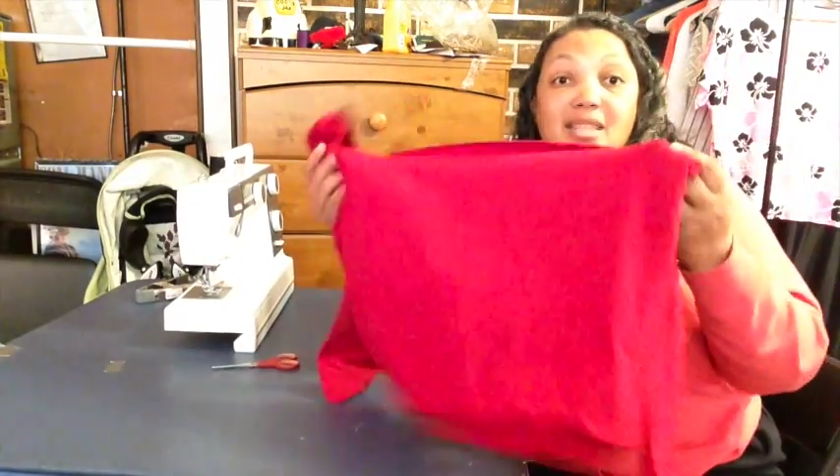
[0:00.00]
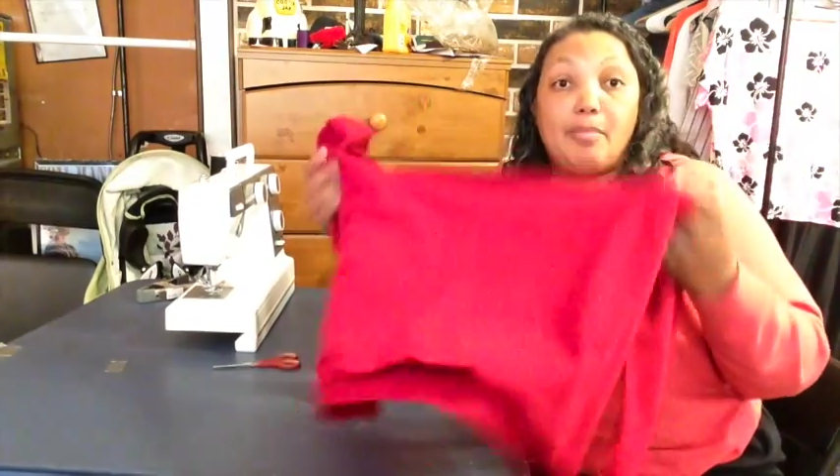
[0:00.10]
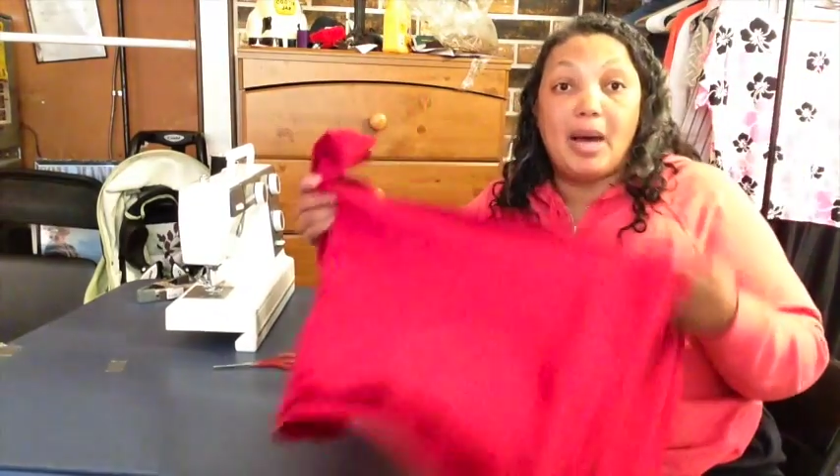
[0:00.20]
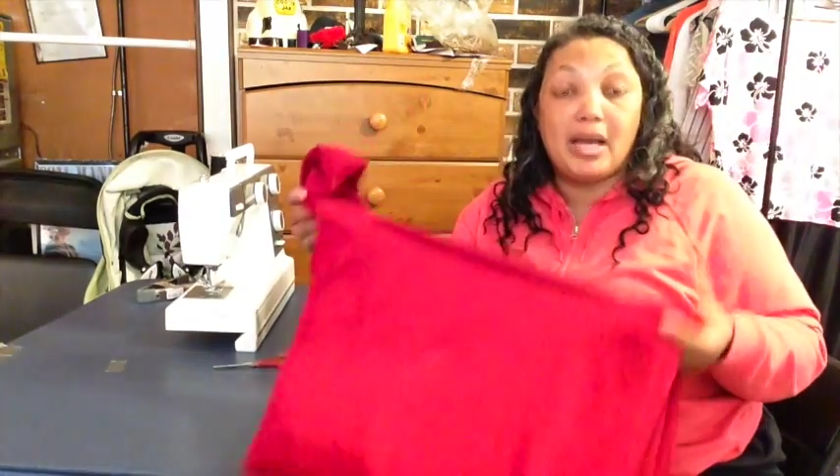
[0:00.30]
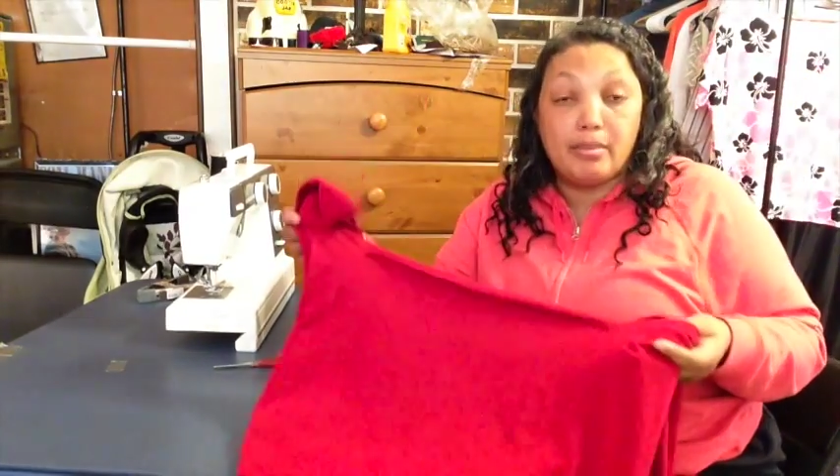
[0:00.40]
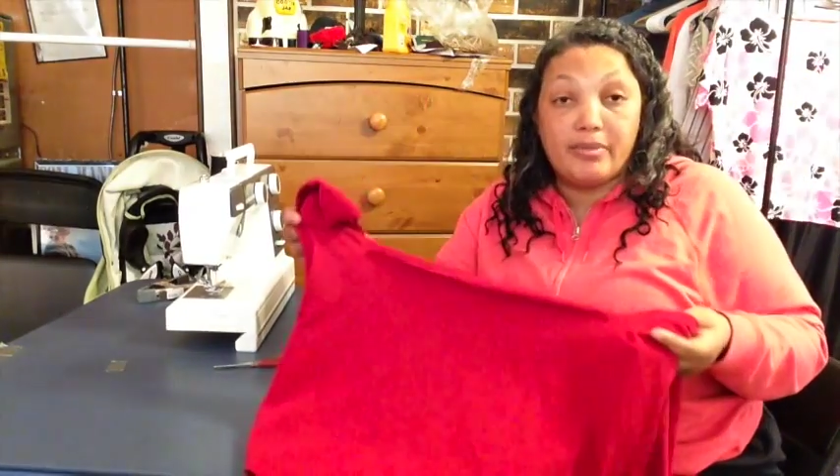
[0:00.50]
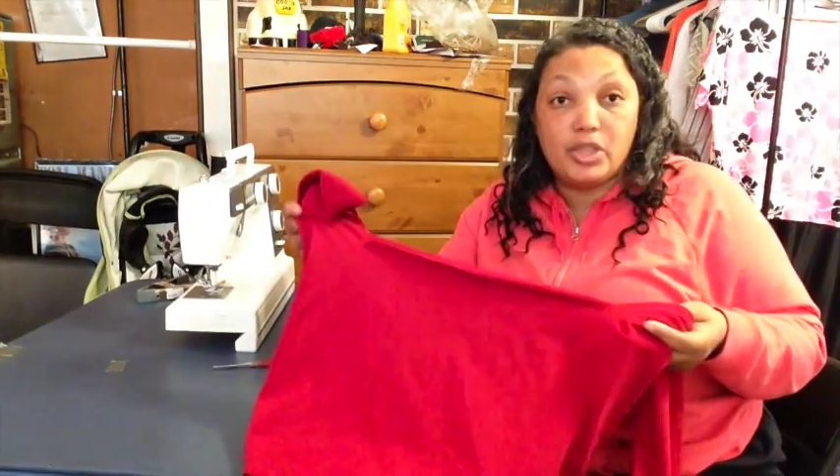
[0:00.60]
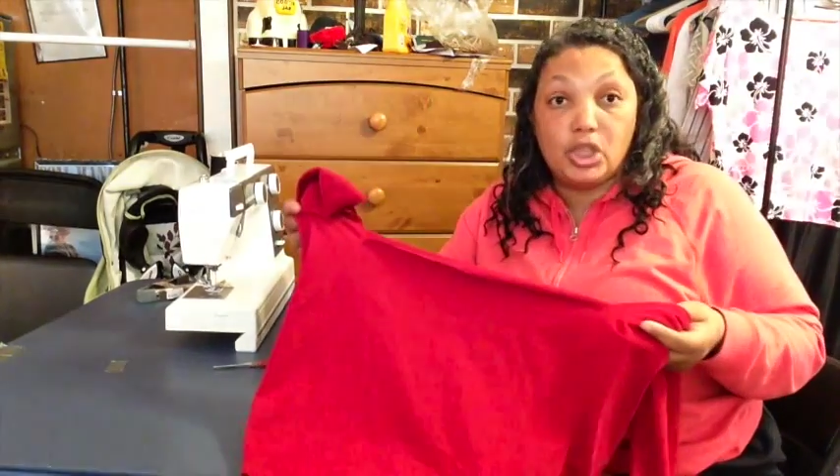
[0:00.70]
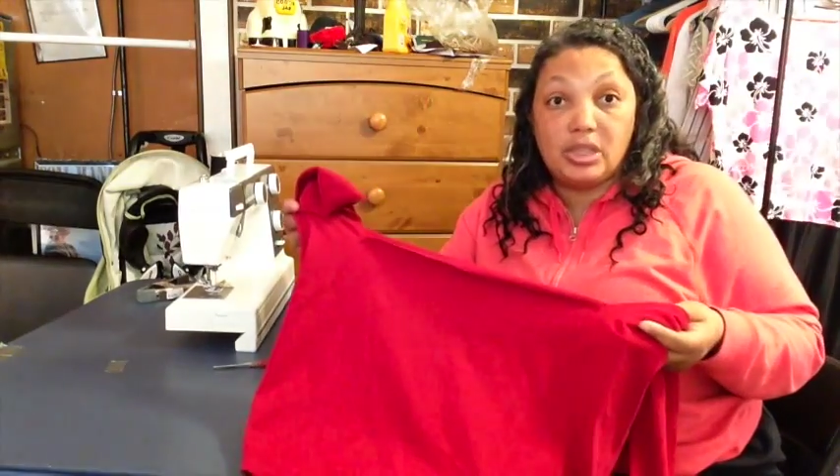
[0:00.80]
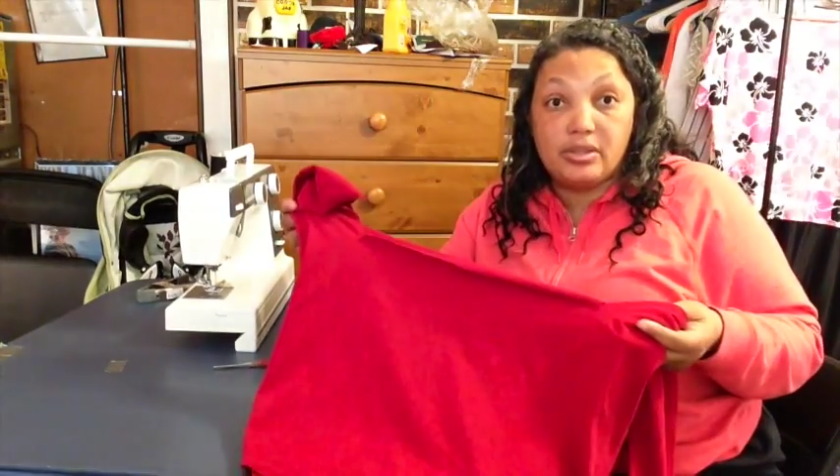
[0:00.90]
to the bottom of a
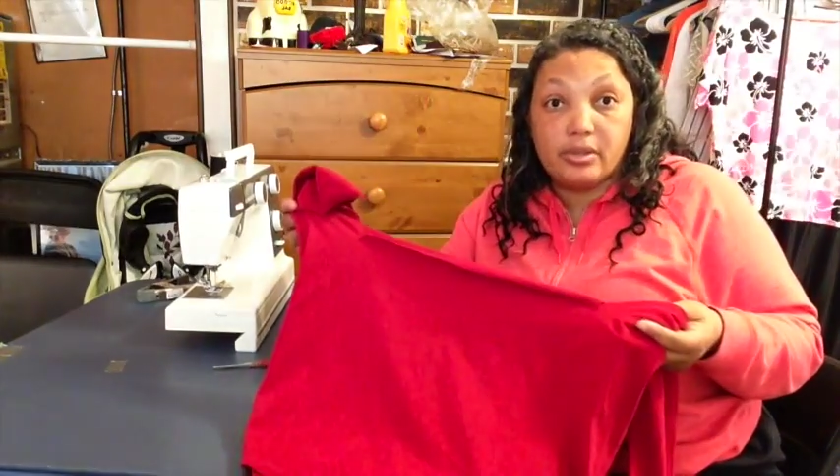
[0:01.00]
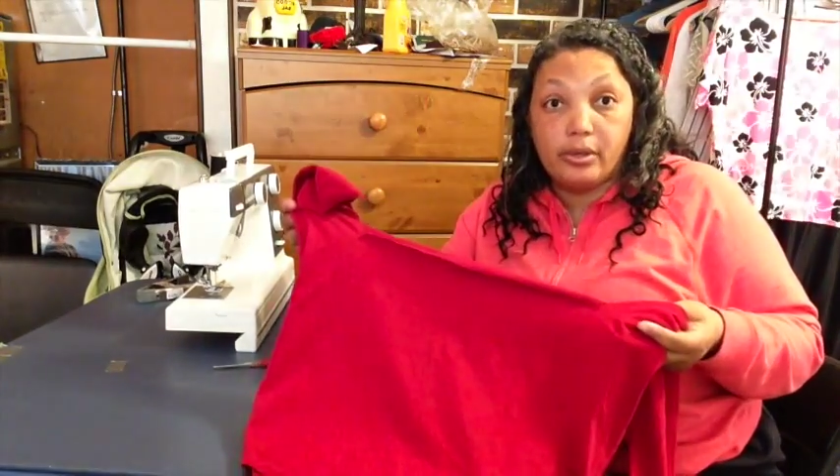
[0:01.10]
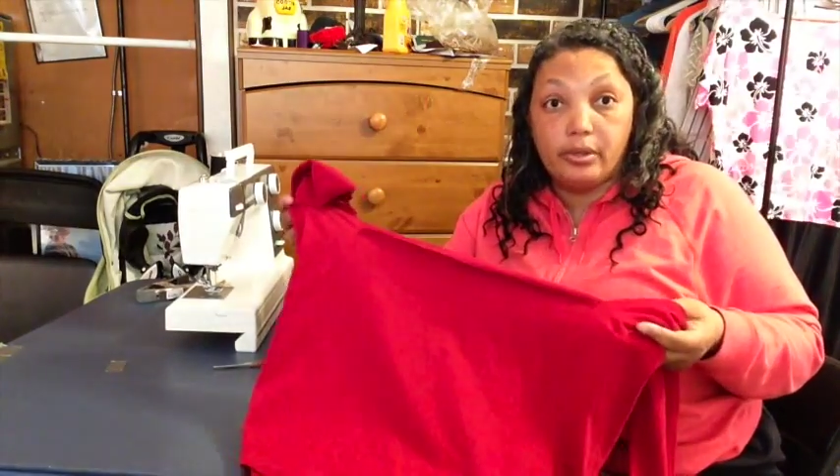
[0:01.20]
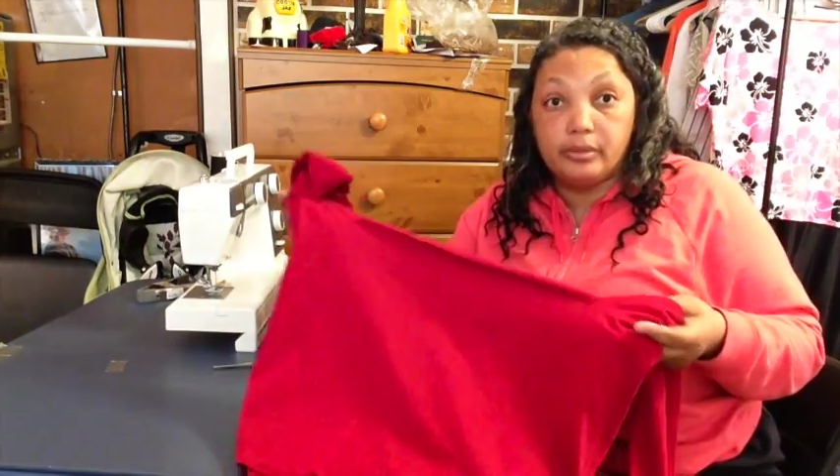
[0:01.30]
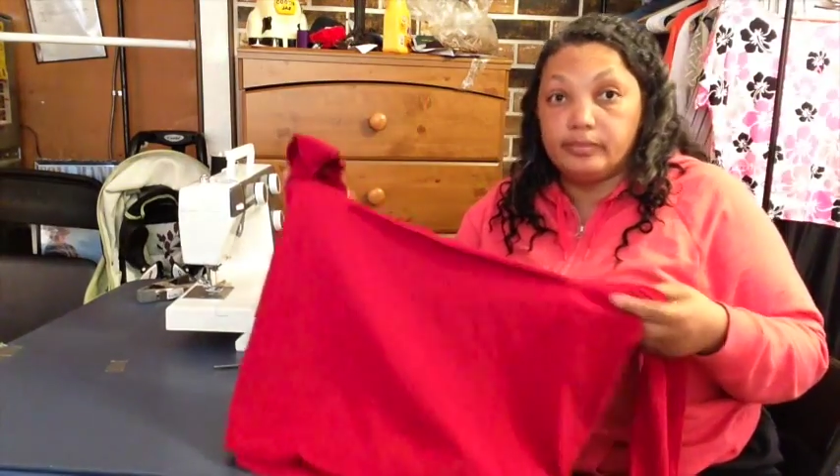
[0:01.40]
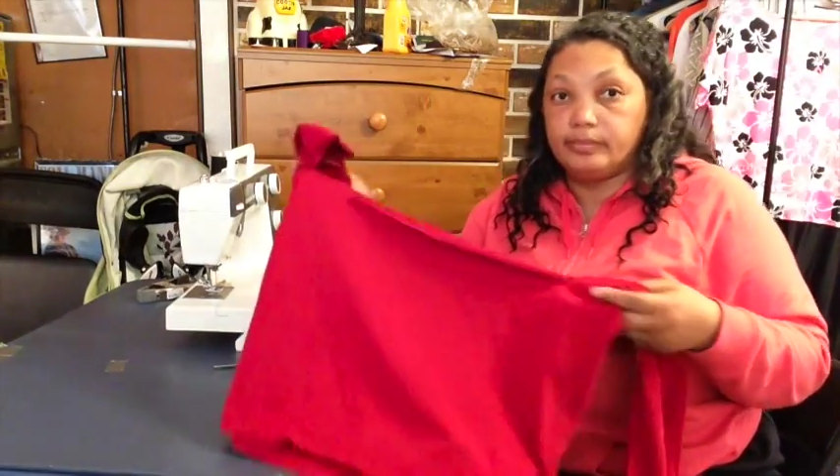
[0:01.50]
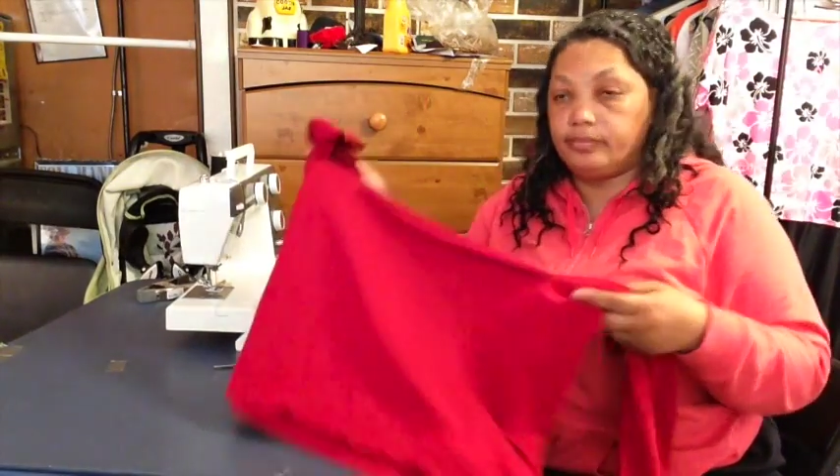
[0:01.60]
jean skirt.